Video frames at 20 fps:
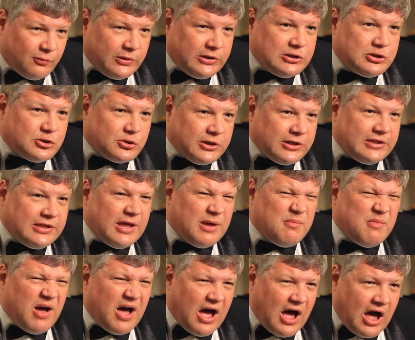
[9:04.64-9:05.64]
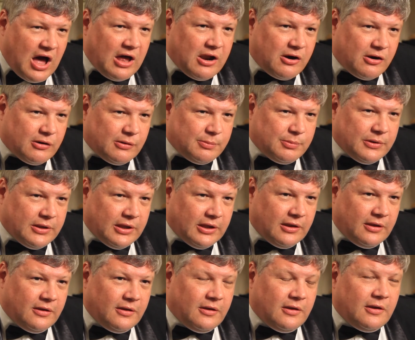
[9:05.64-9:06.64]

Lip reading: we treat them honorably,